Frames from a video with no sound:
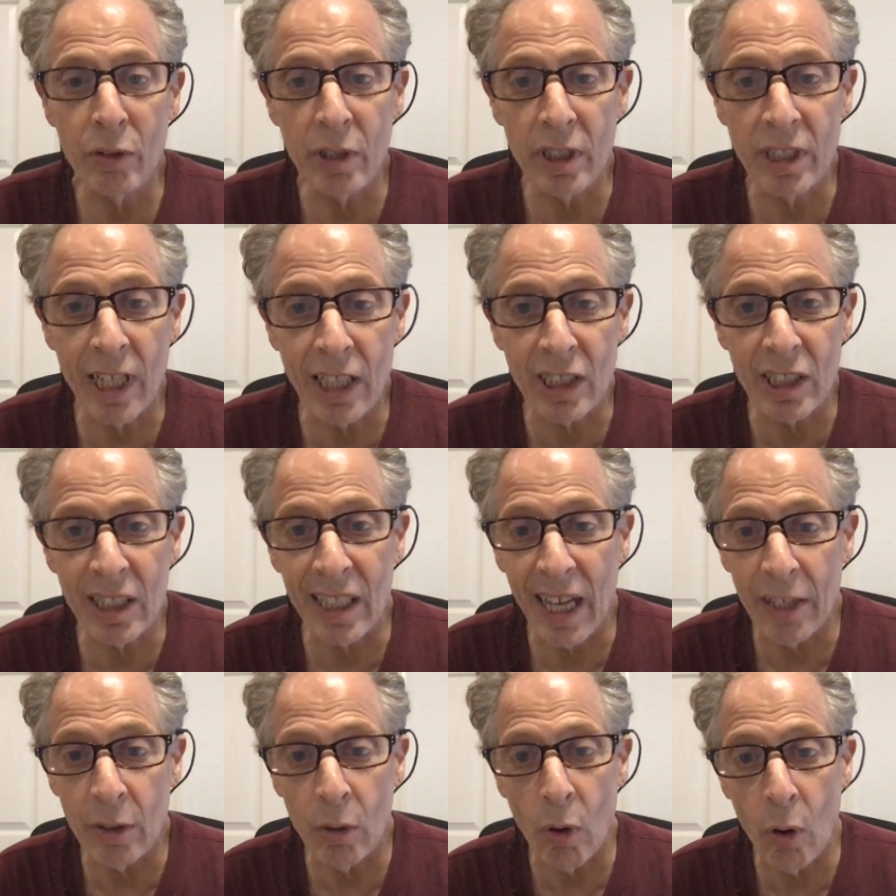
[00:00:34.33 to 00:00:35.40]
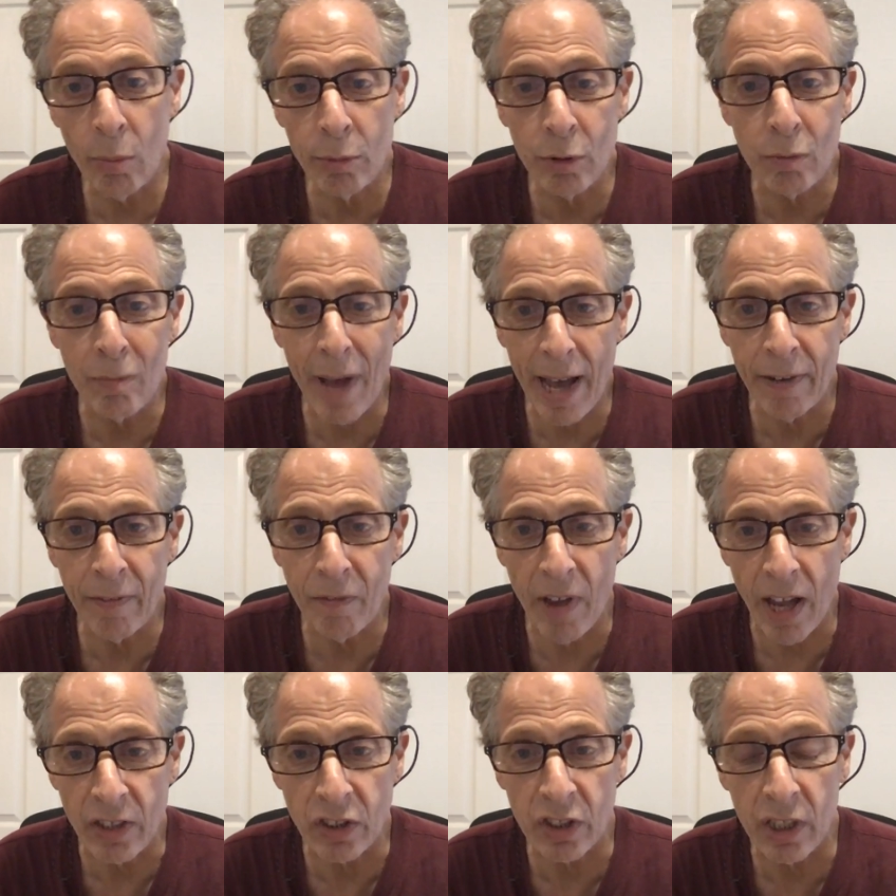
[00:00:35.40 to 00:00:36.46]
the destiny that you hope to
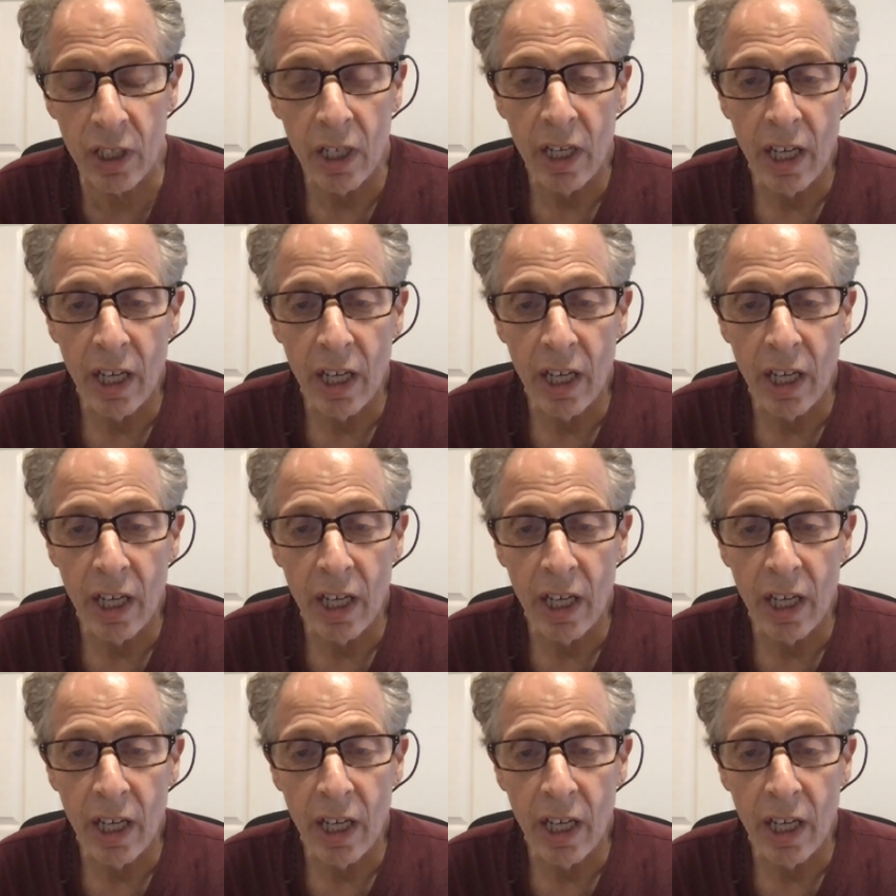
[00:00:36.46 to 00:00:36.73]
manifest.